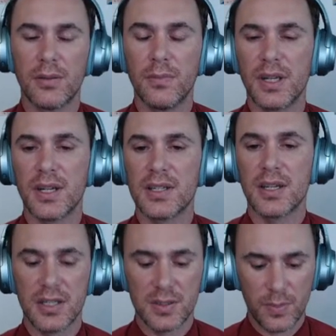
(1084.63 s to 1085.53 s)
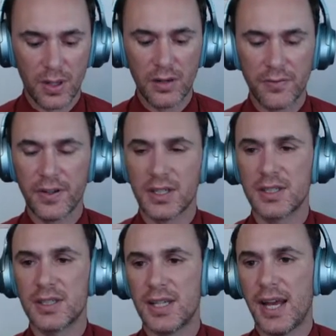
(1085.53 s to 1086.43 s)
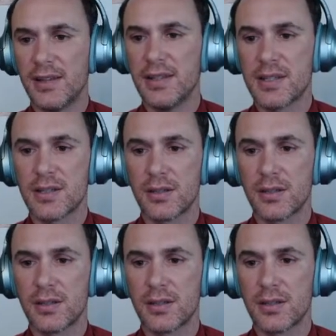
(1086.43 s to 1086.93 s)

because it is perfect tense,